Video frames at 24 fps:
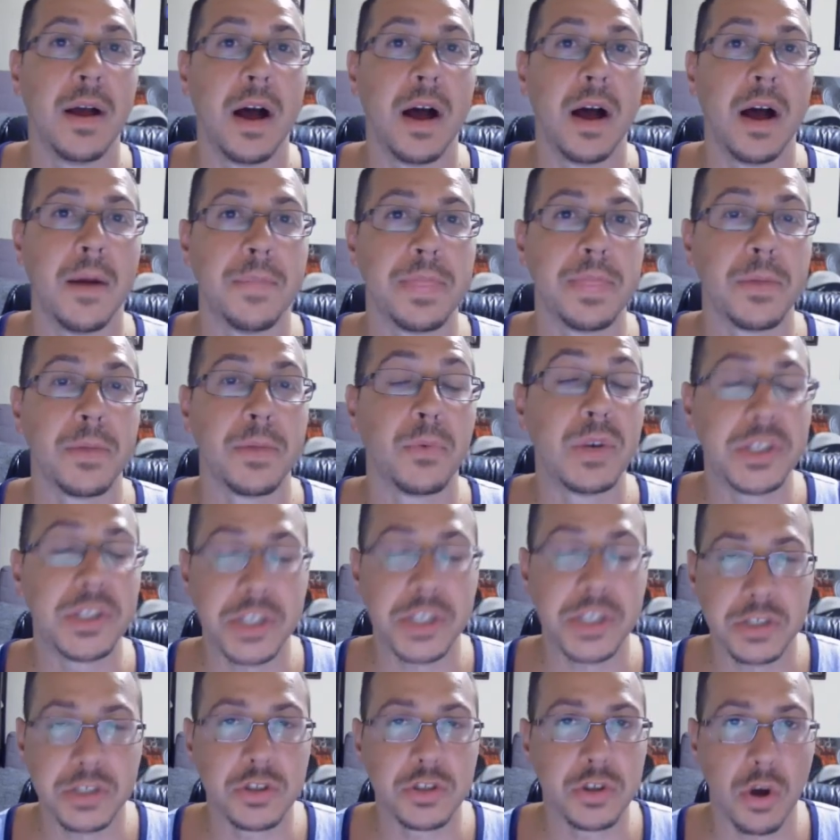um, which
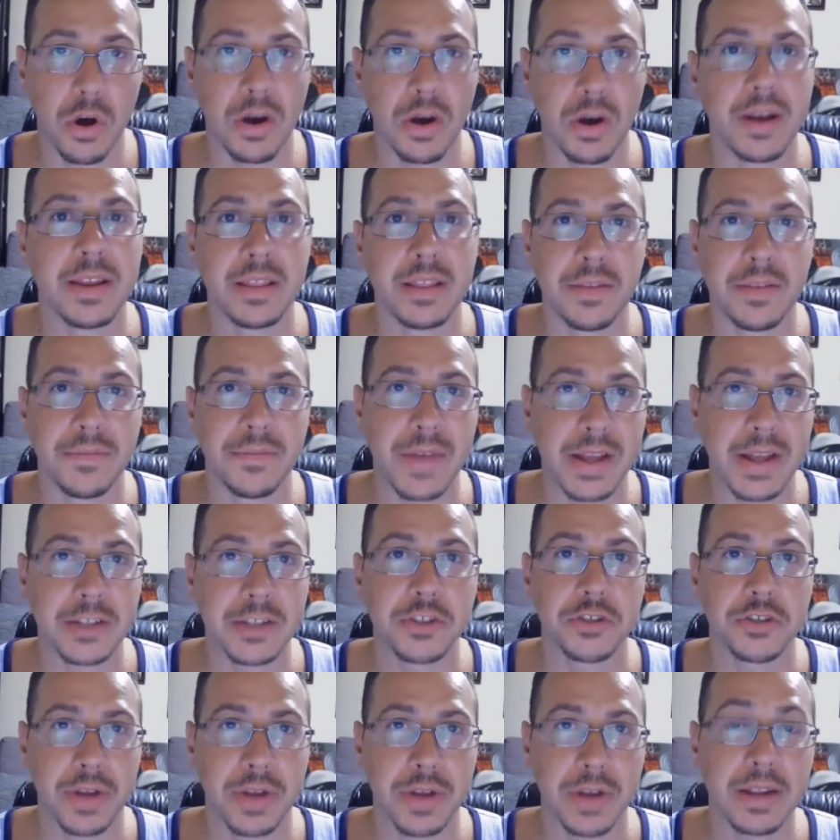is taught in the
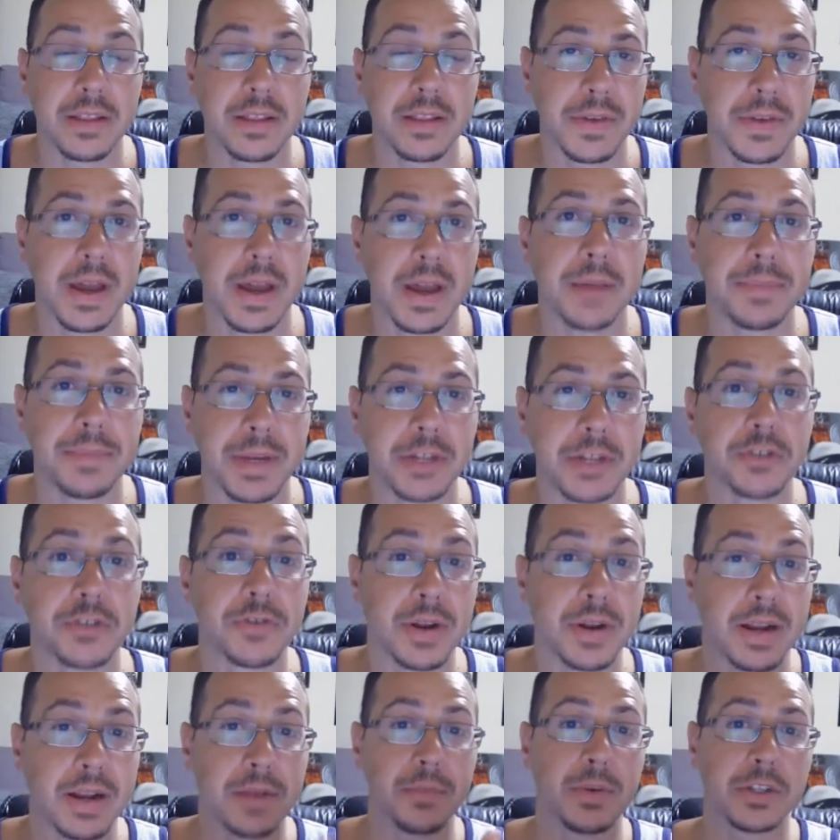advanced training, the VIP
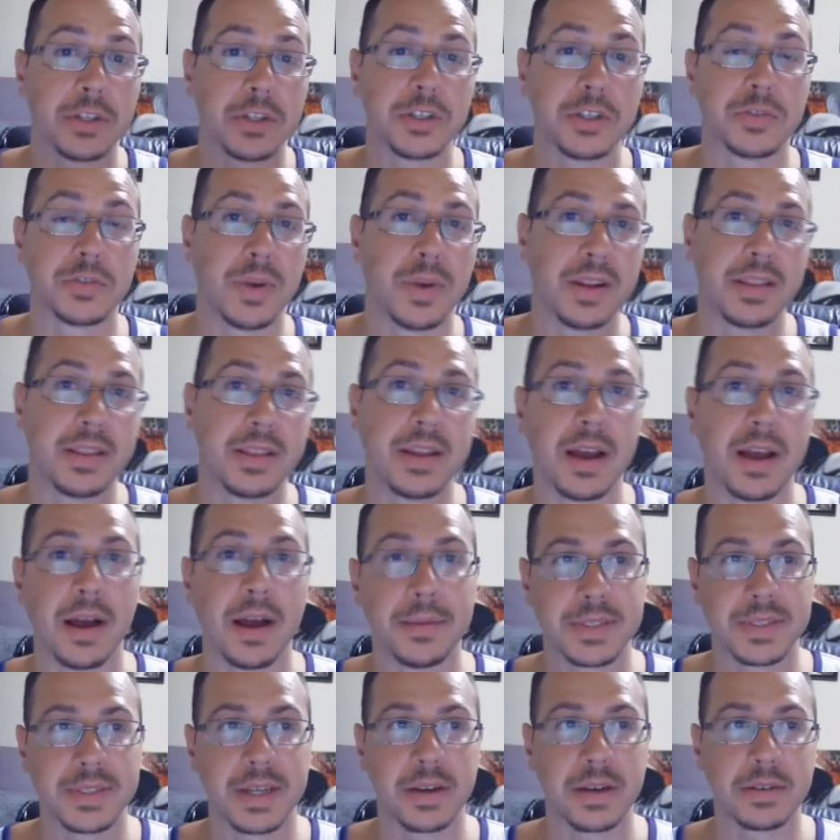training, which is one of the
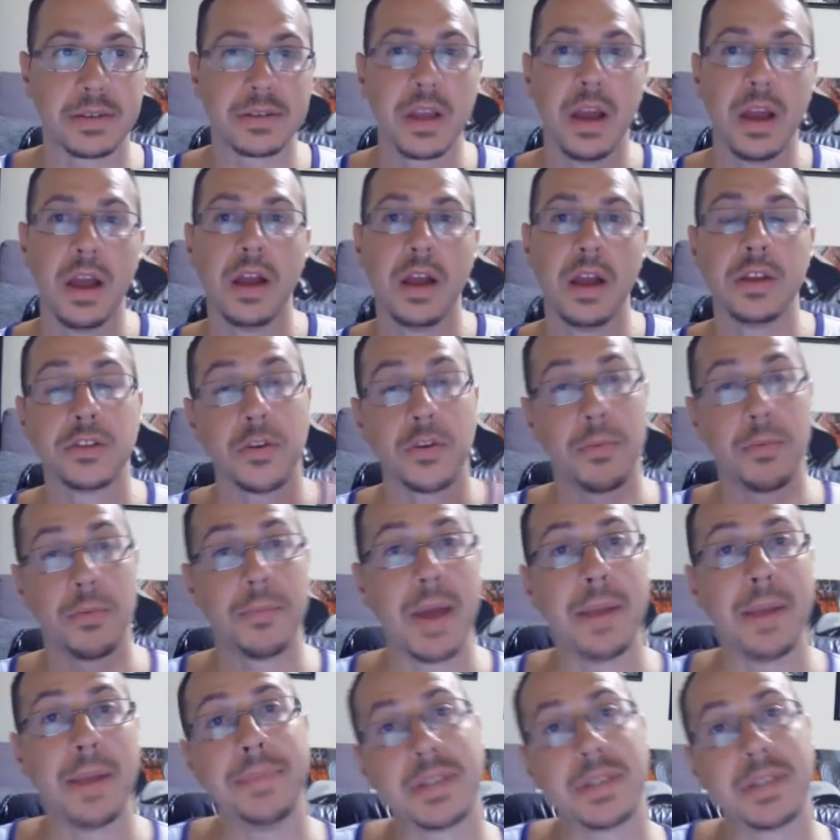upsells. So it
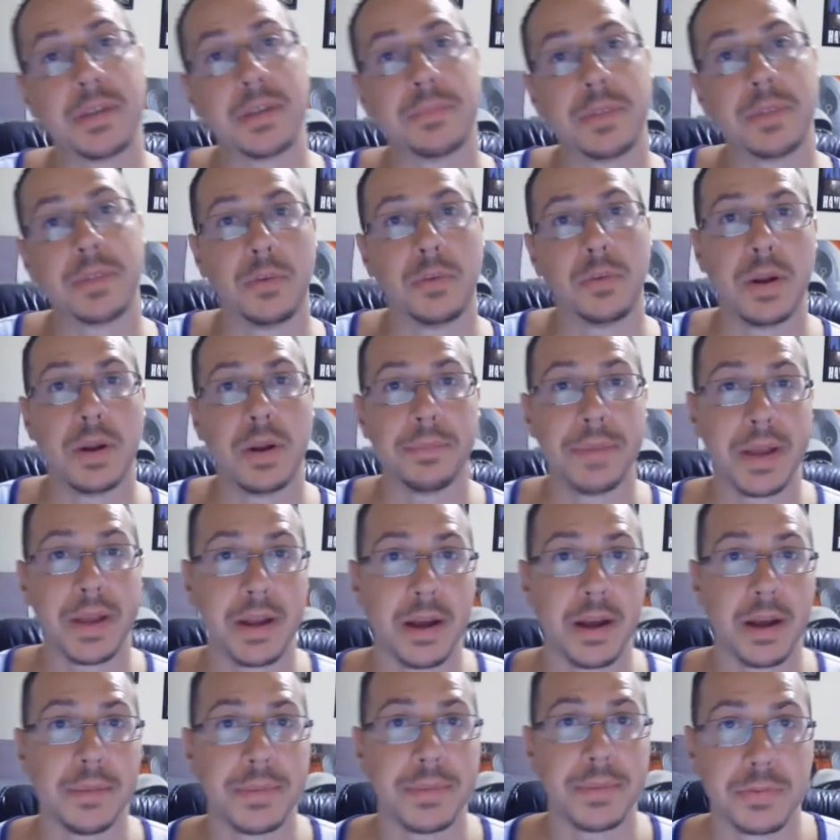might be something you want to pick
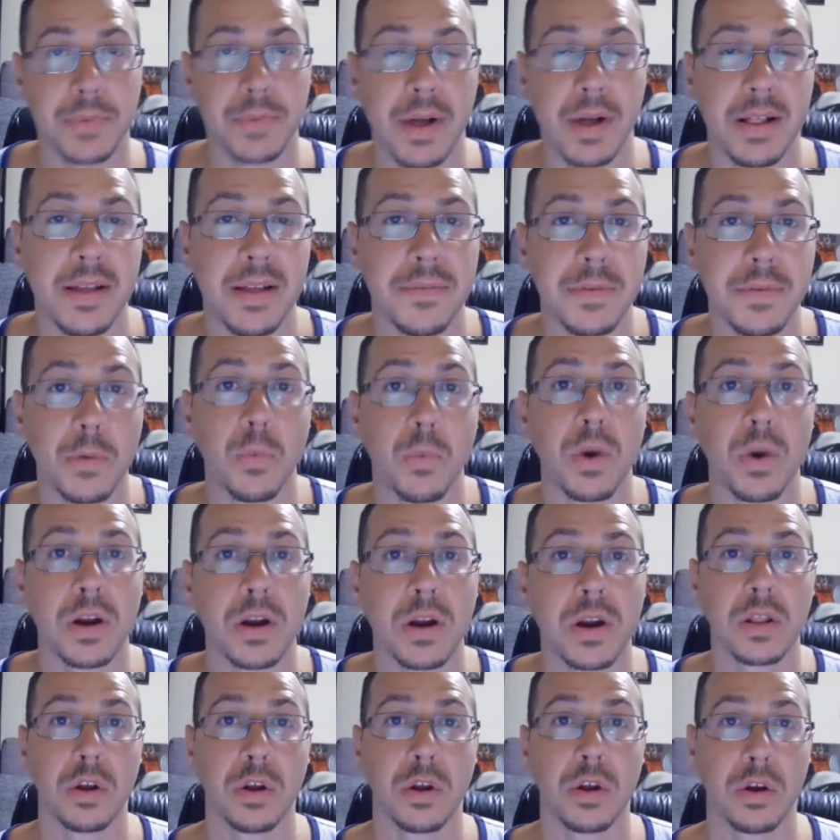up as well if you want
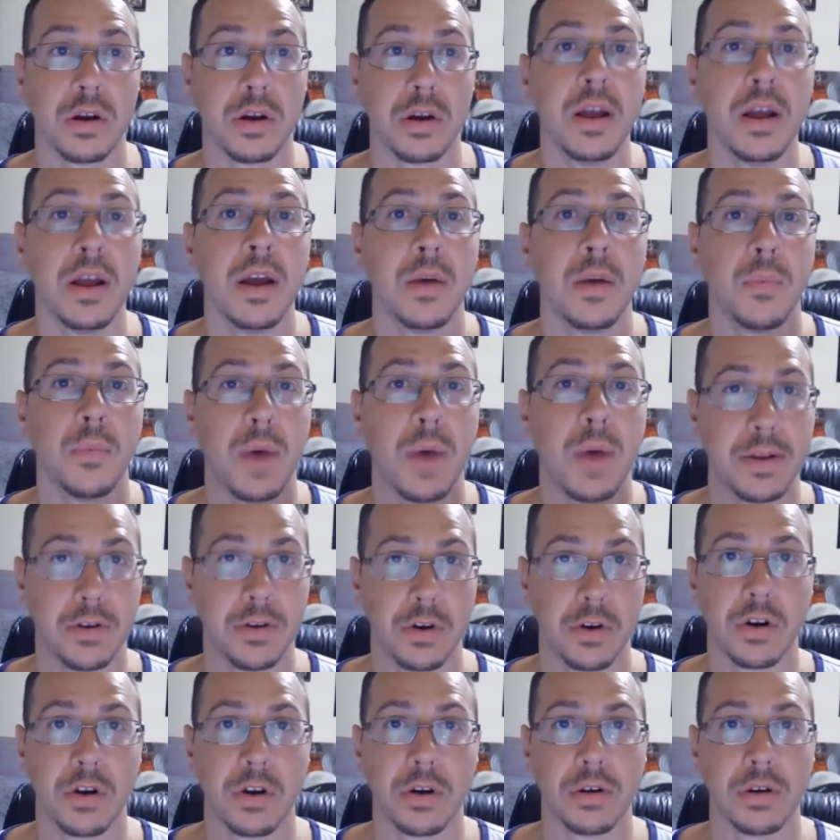to learn why you
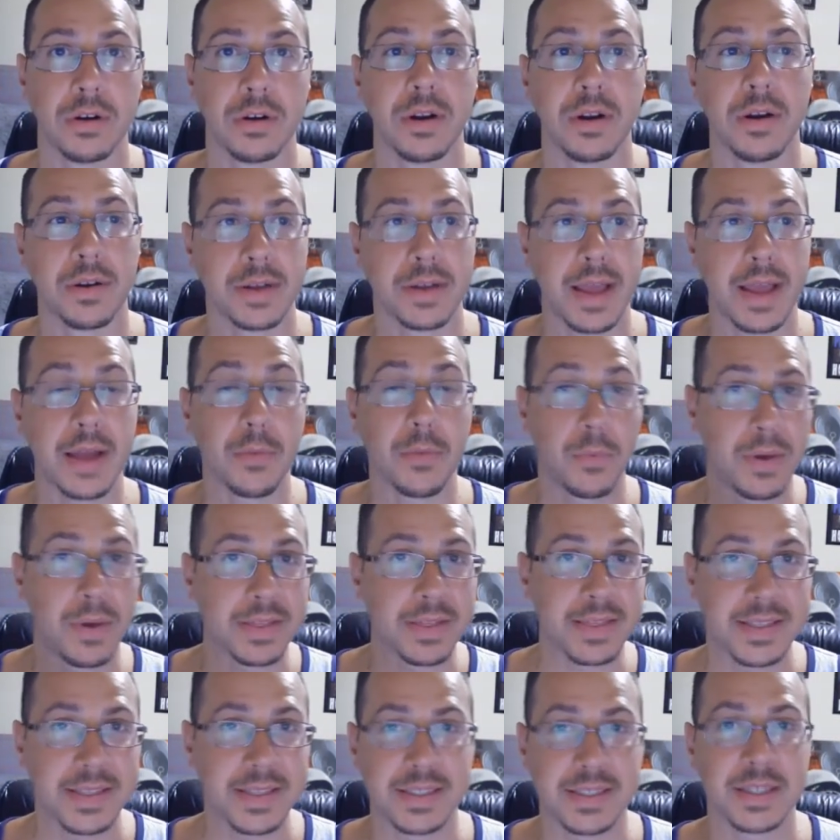earn, okay,
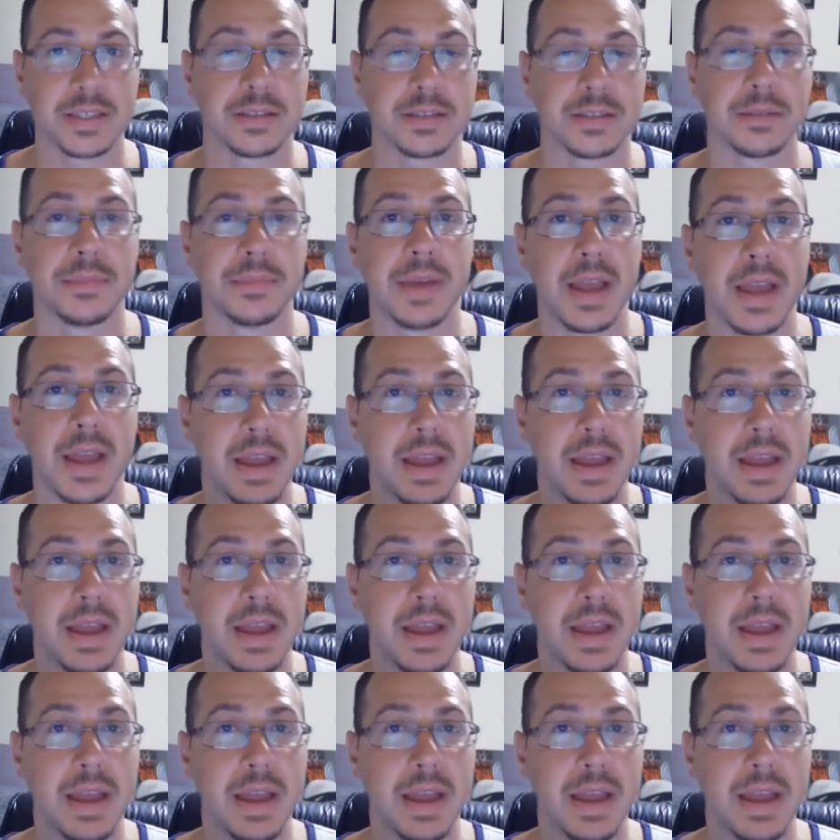with the system